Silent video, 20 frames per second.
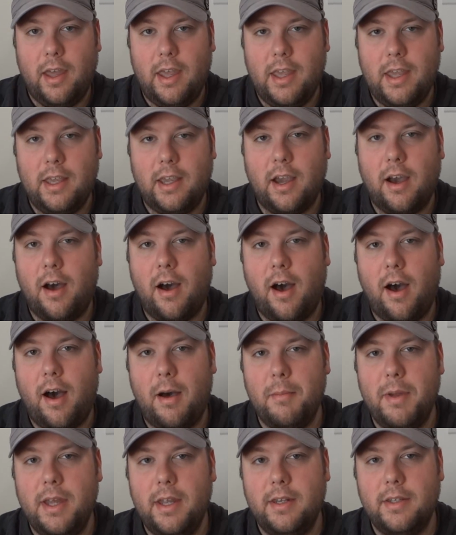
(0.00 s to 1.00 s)
a
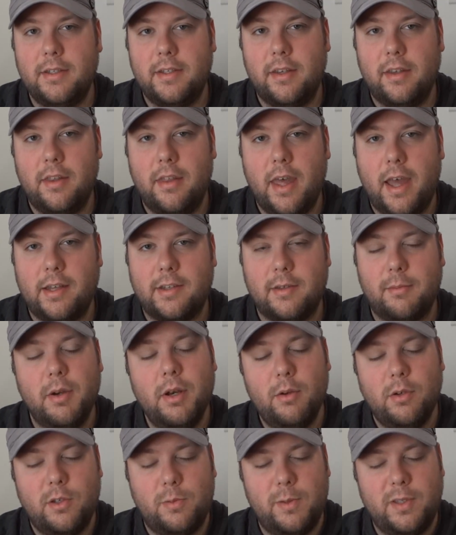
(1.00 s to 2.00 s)
comment that
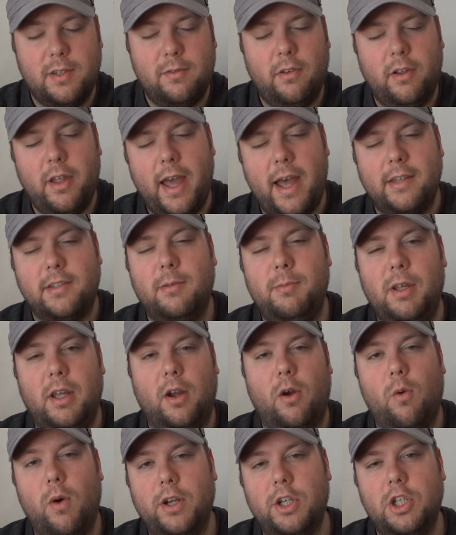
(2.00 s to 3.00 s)
somebody was specifically asking me
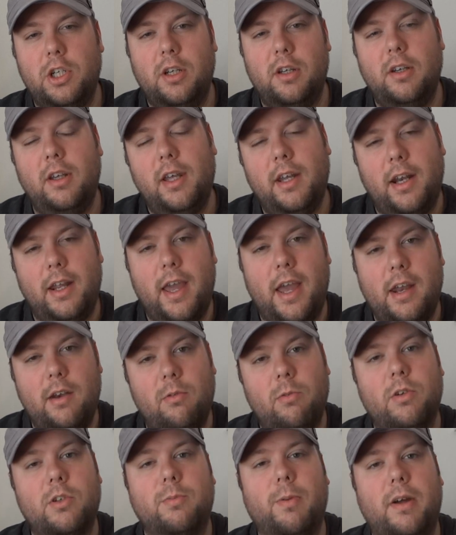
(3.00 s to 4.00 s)
a question and I
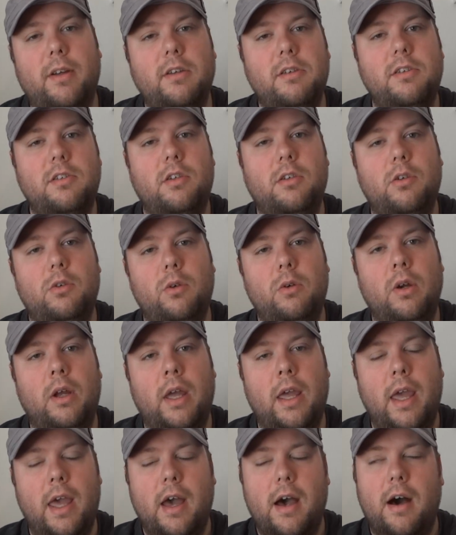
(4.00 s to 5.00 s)
hadn't responded to.
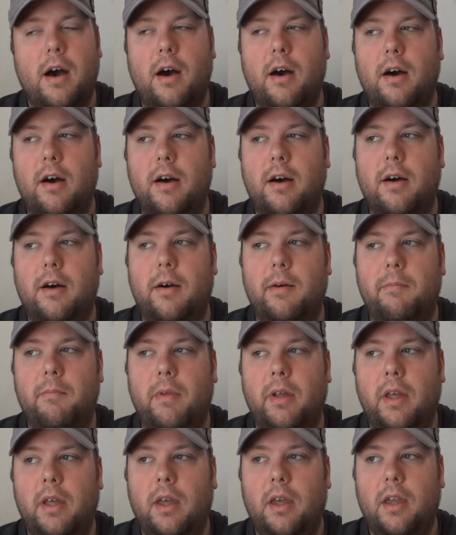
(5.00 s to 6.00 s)

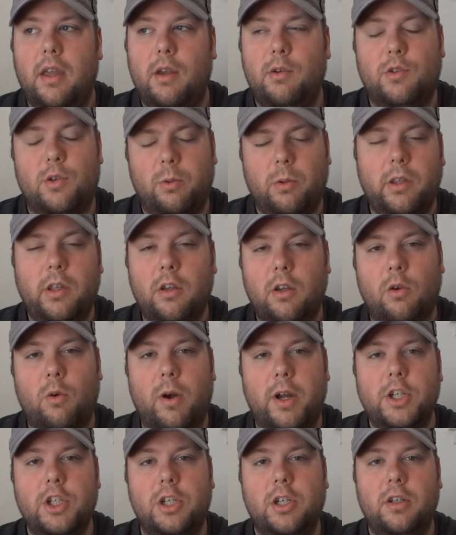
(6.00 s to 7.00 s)
It was a really good
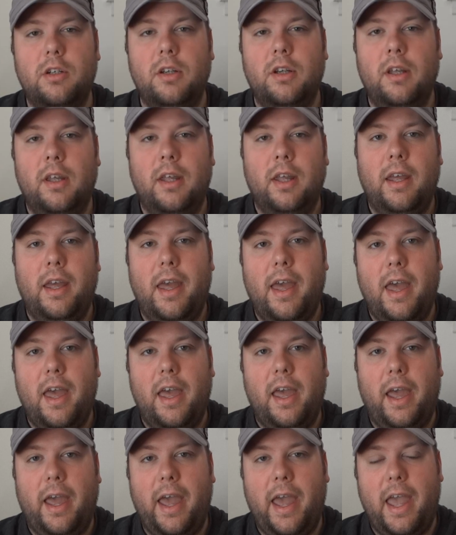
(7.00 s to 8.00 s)
question.
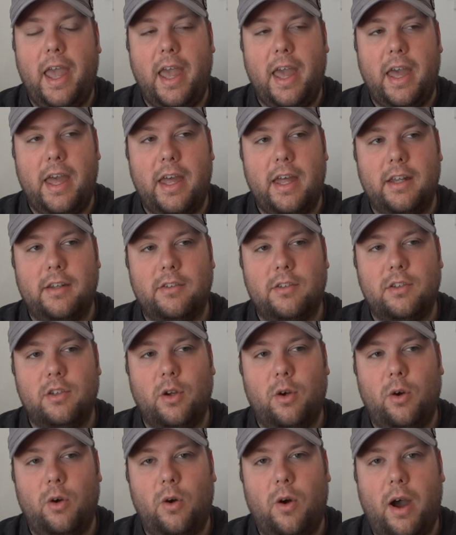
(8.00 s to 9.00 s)
And
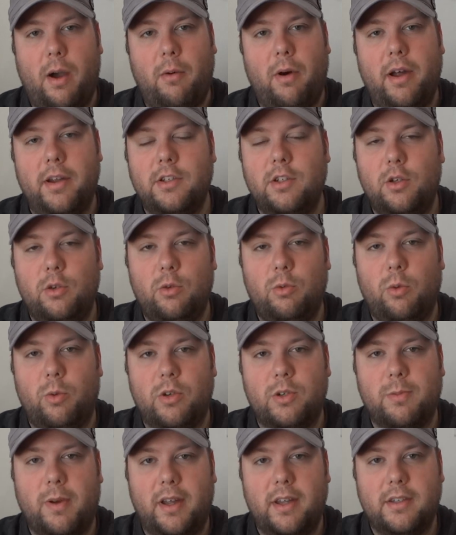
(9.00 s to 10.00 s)
so I wanted to
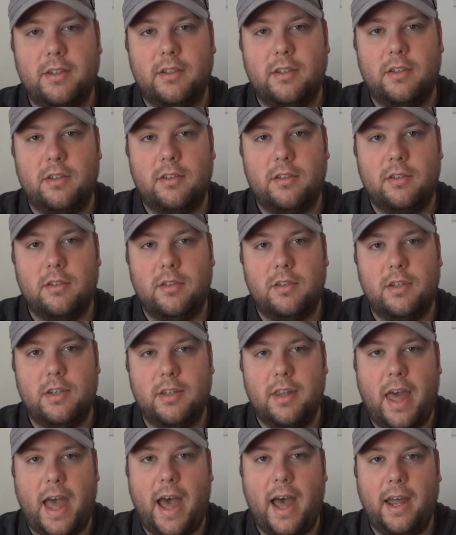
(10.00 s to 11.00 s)
respond
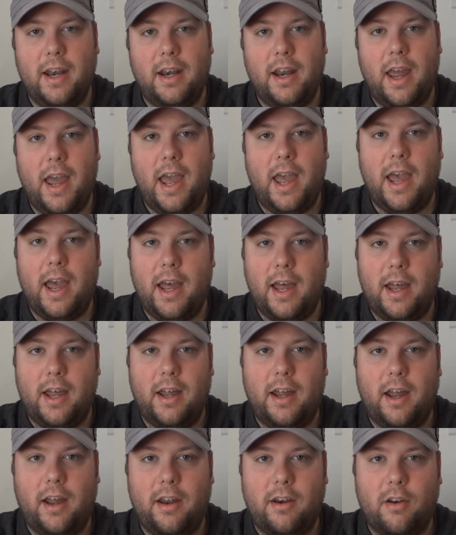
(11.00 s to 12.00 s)
to that
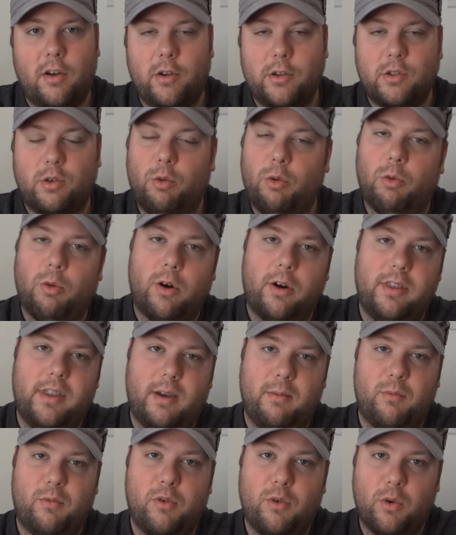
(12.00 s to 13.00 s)
and also reward
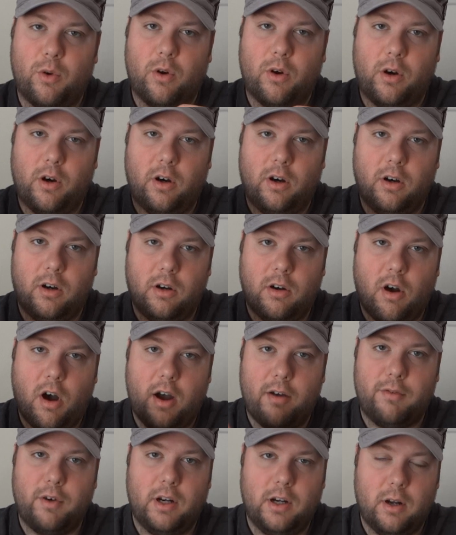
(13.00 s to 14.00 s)
them for
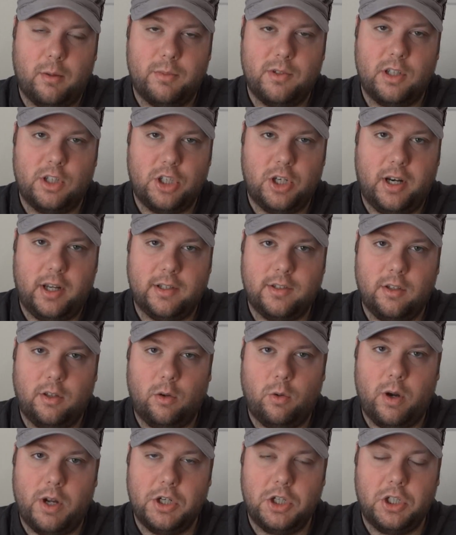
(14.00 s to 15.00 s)
offering up such an
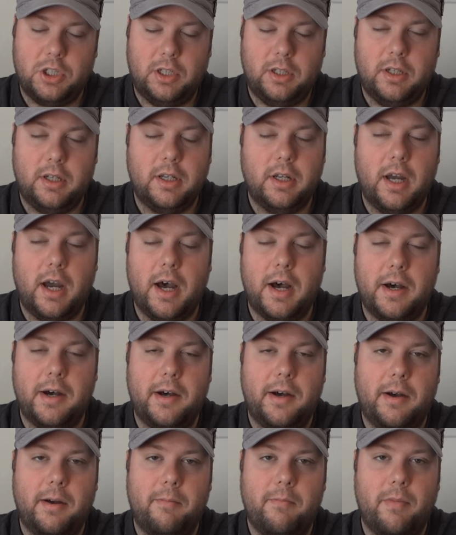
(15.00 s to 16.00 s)
excellent question.
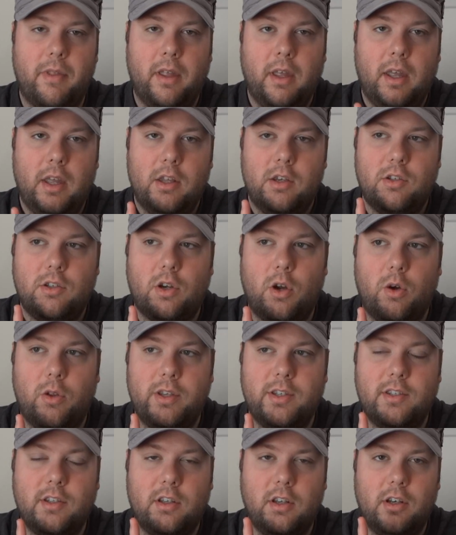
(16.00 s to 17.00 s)
So
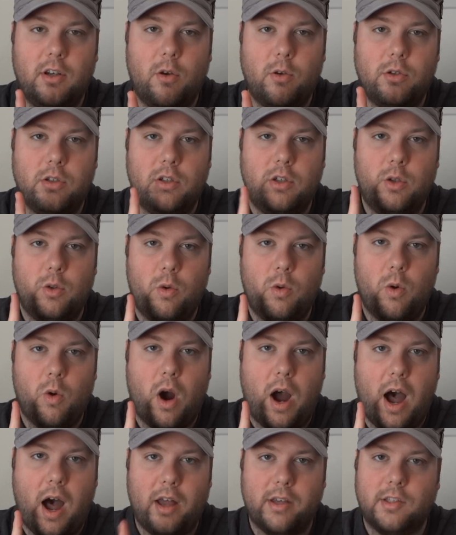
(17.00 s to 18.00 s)
this is going to go
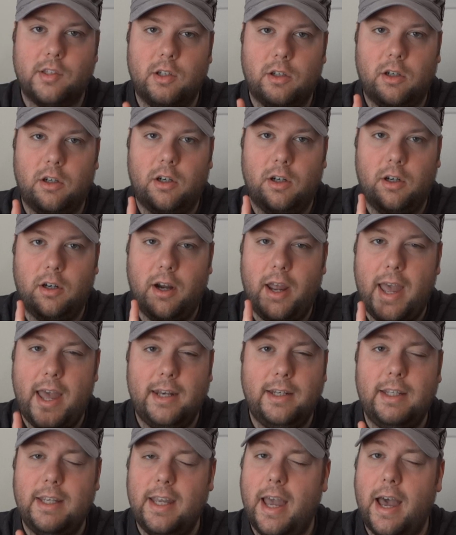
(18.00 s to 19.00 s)
to Oscar
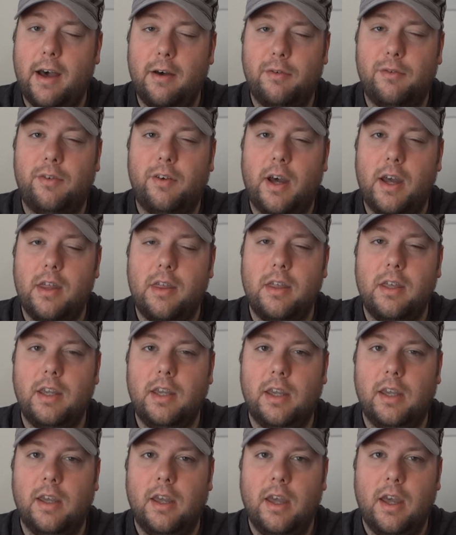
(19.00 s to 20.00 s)
NEF, I
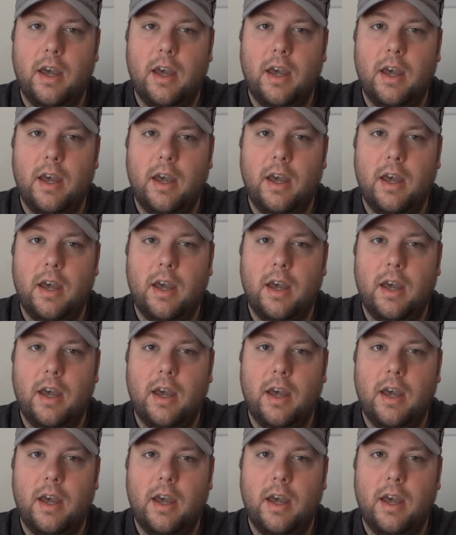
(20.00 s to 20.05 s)
think,